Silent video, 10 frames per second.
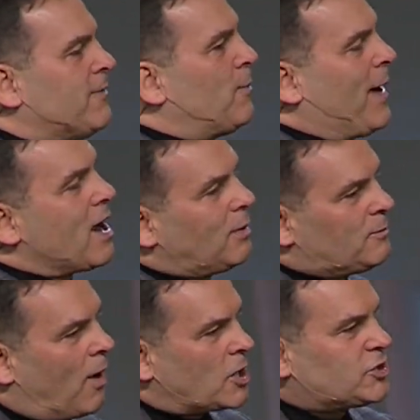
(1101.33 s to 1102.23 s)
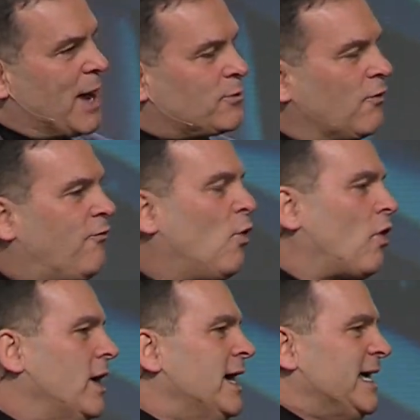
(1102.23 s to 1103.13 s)
The parable in Mark chapter
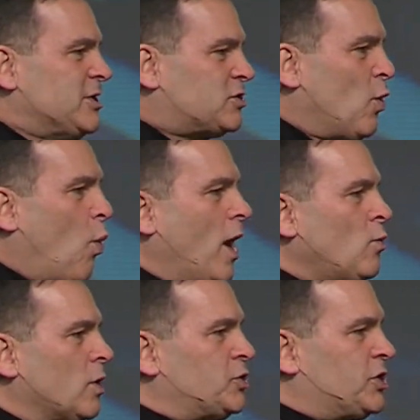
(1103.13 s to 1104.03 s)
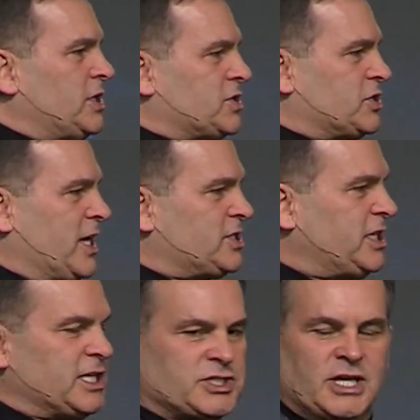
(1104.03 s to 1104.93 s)
4 is the one where Jesus says
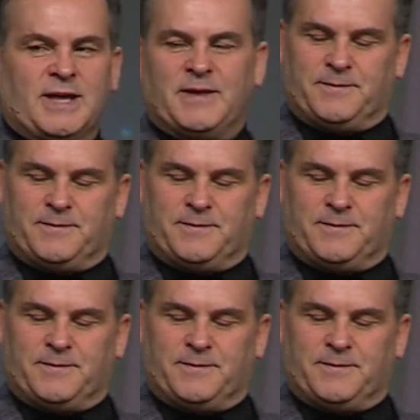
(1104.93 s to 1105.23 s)
he is